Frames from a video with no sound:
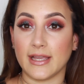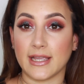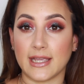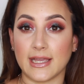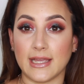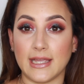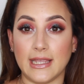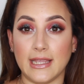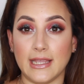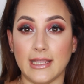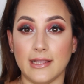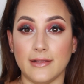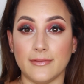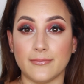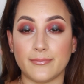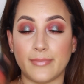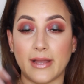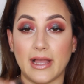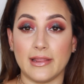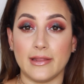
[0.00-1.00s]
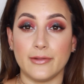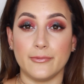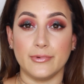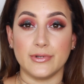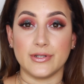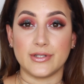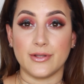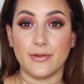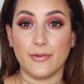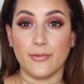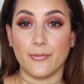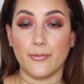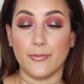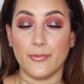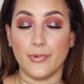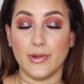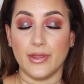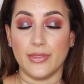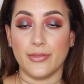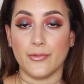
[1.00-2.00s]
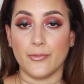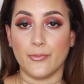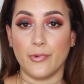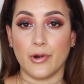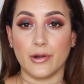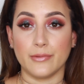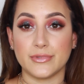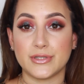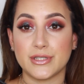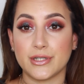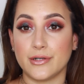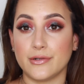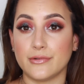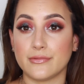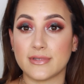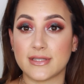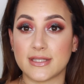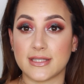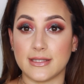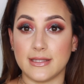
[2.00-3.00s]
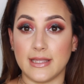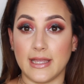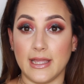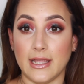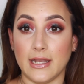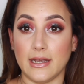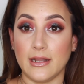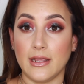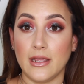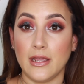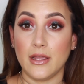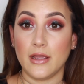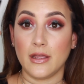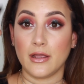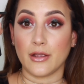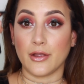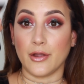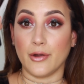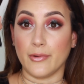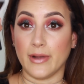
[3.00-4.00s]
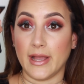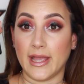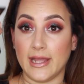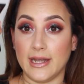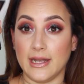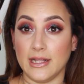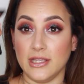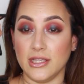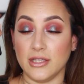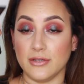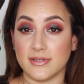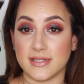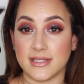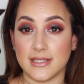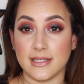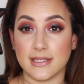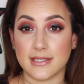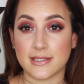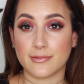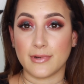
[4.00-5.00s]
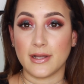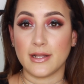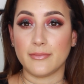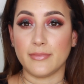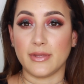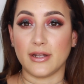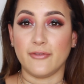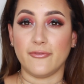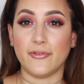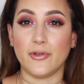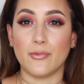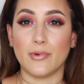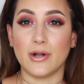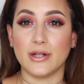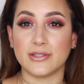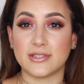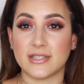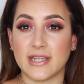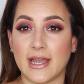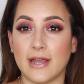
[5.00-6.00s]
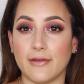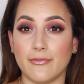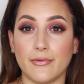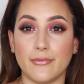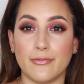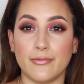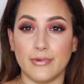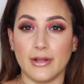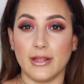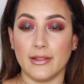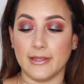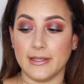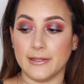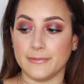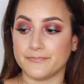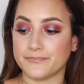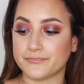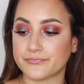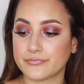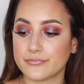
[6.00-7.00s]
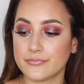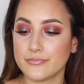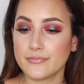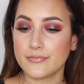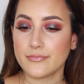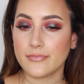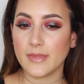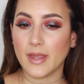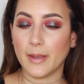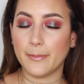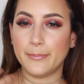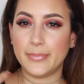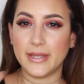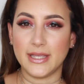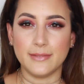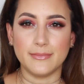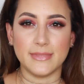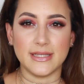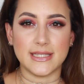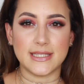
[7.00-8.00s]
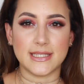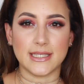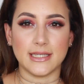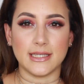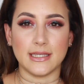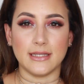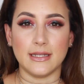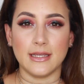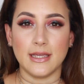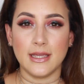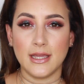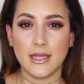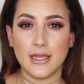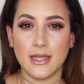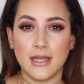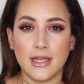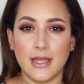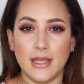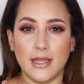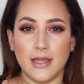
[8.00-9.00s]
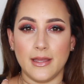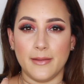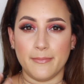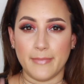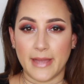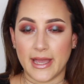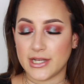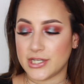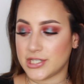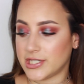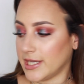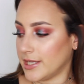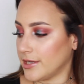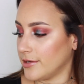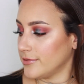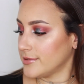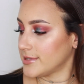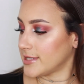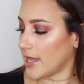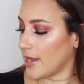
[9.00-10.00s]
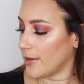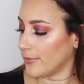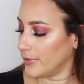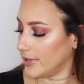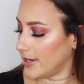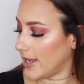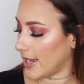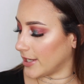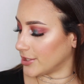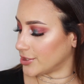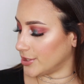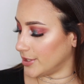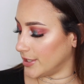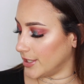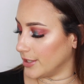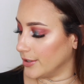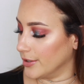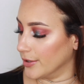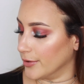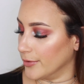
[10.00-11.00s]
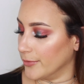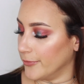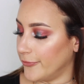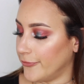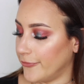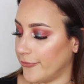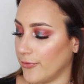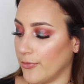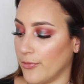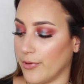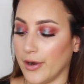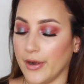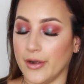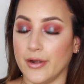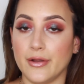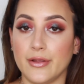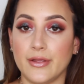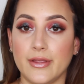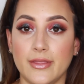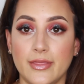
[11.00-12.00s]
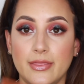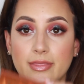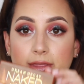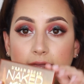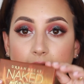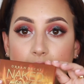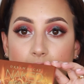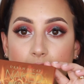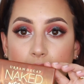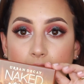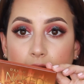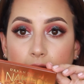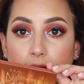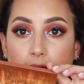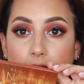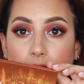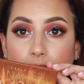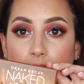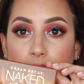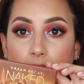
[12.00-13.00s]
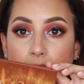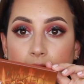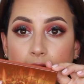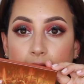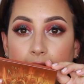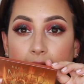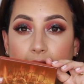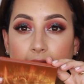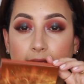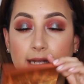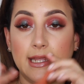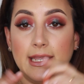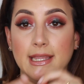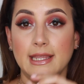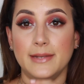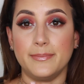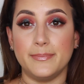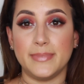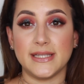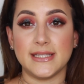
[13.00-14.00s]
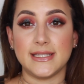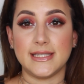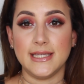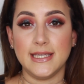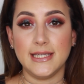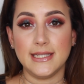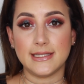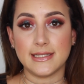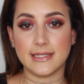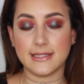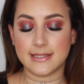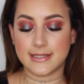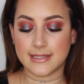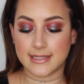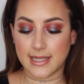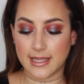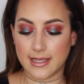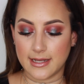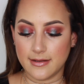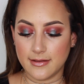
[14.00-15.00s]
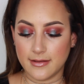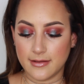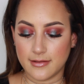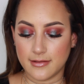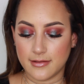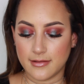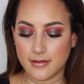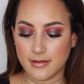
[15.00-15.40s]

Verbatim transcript: like a palette with, with warm tones then go ahead and use this one but if you want to have really pigmented uh, matte shadows I would actually go for the Naked Heat Petite instead